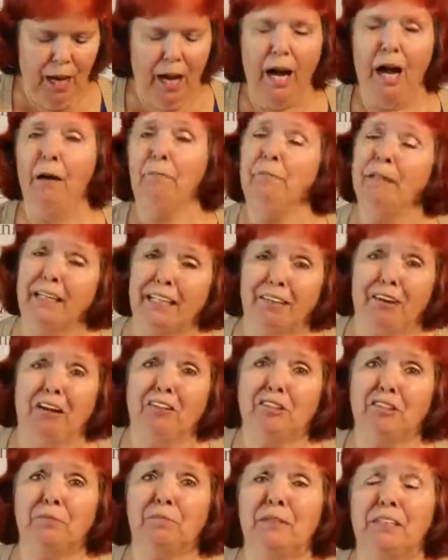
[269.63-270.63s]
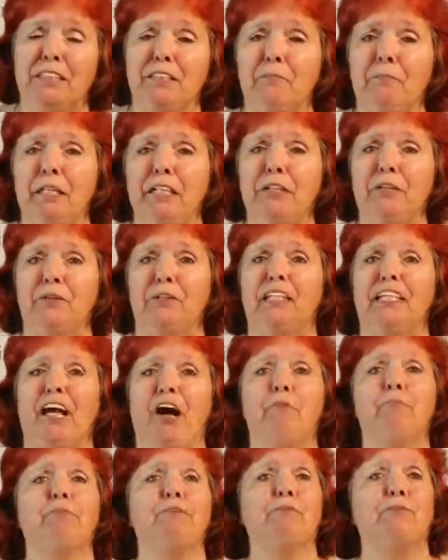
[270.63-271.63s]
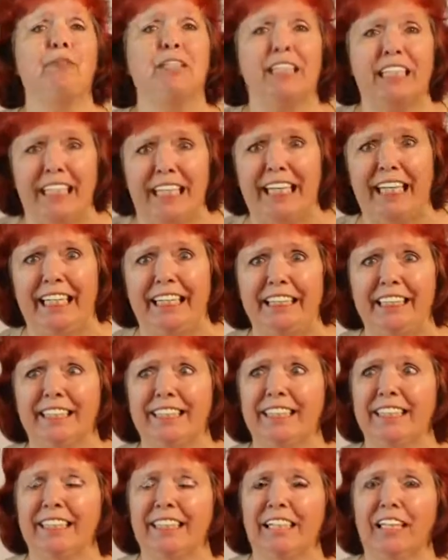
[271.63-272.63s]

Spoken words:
They can also be somebody who can help you with the kids.